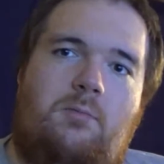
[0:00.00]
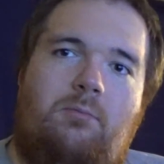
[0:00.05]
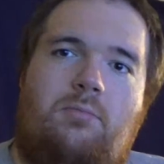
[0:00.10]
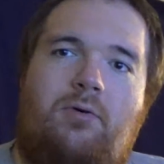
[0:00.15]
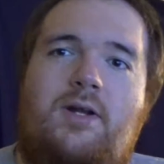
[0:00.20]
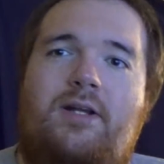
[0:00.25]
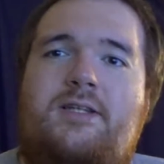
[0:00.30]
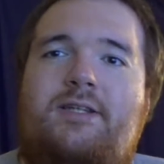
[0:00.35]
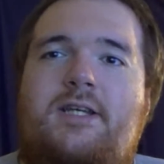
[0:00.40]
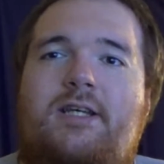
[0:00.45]

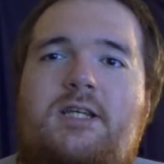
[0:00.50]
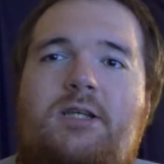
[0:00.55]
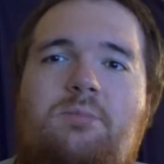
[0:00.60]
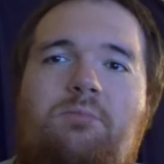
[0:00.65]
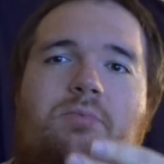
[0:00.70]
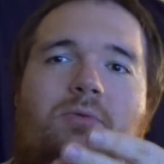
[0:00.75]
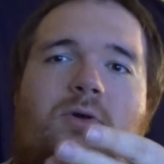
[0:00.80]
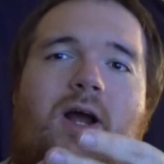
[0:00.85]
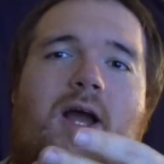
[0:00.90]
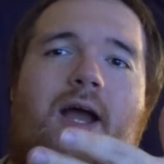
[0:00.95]
Princess
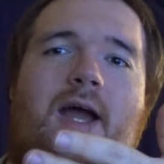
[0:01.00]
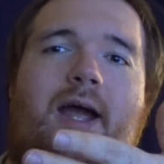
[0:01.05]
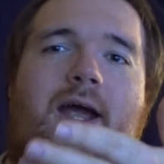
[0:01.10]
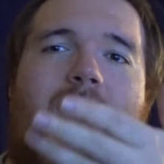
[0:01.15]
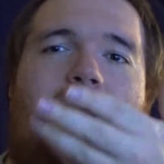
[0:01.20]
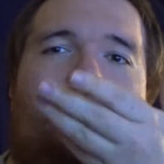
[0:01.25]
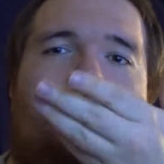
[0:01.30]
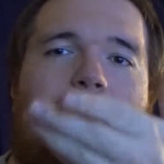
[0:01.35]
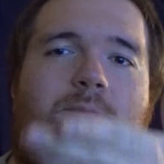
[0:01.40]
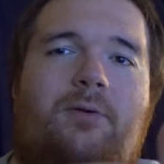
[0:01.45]

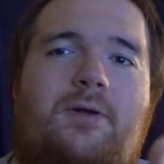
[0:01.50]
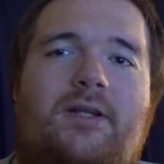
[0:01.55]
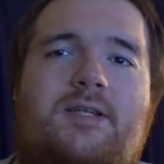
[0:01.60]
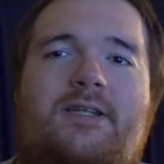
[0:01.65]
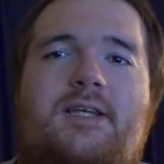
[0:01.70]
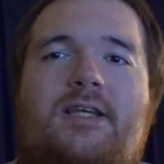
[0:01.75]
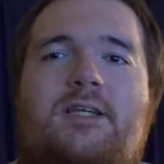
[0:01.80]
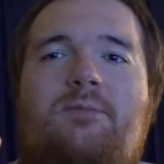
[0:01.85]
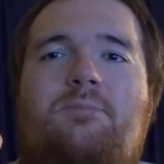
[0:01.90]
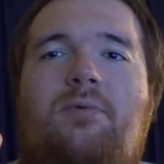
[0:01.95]
Bride. The
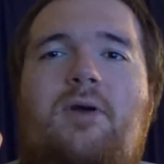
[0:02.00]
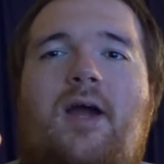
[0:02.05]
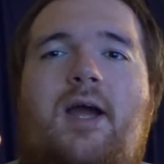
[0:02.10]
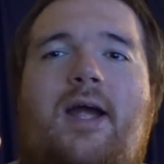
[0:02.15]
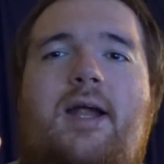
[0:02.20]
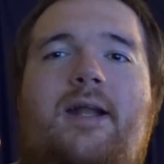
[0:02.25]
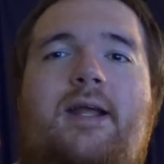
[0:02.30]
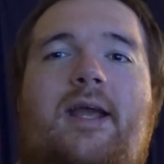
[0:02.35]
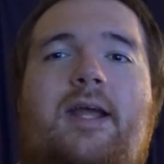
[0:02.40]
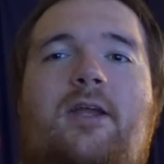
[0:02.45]
Princess
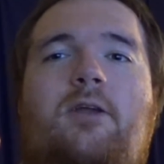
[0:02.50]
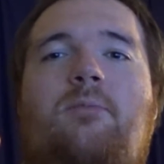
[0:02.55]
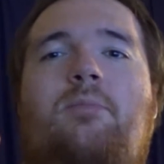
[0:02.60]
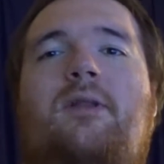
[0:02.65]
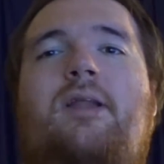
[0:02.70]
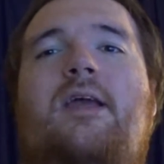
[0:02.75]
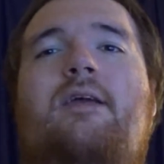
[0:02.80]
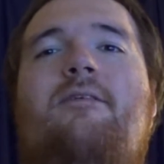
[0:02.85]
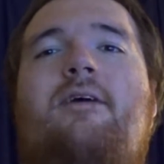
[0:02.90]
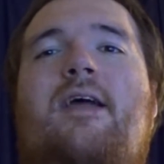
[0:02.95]
Bride. Can you
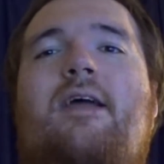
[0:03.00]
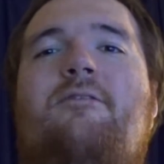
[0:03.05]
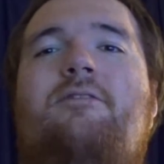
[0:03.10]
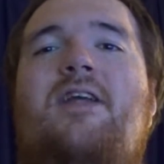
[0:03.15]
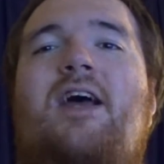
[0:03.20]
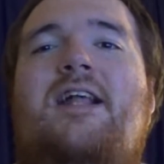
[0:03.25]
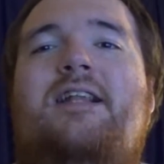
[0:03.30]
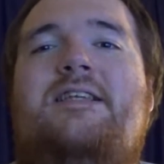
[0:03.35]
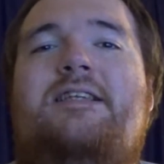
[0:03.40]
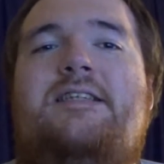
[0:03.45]
believe I have
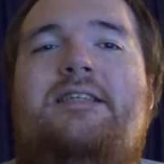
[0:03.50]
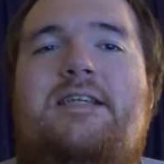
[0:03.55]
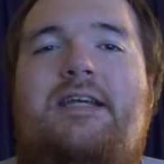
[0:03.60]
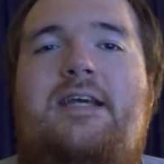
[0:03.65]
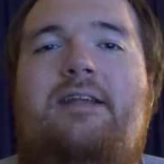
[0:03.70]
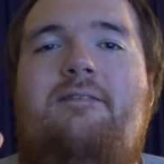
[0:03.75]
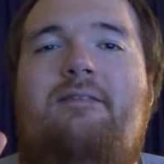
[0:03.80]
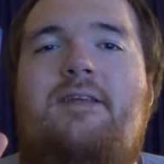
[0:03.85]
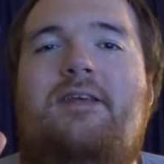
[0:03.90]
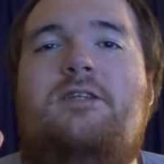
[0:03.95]
not
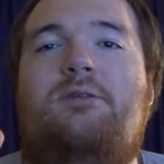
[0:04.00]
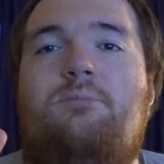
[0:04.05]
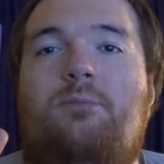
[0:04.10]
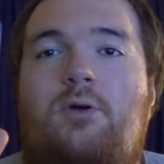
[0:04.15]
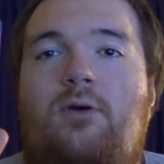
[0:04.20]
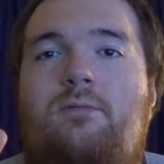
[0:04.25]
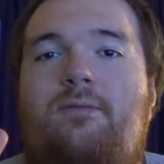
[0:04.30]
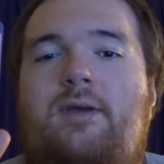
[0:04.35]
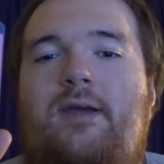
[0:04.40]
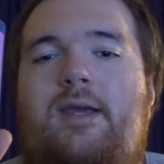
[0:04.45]
seen this
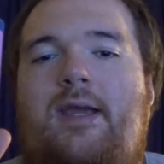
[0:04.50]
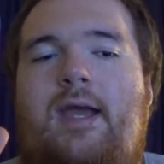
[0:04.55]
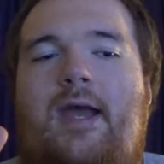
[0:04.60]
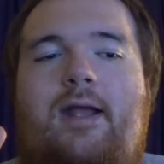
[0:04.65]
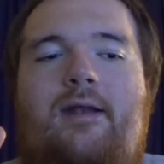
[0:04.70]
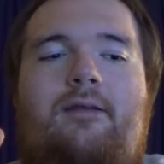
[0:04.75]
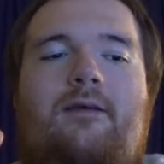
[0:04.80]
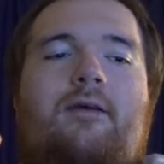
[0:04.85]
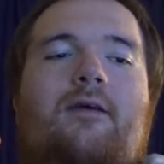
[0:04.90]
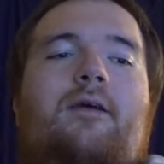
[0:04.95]
movie
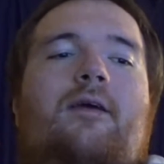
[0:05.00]
yet?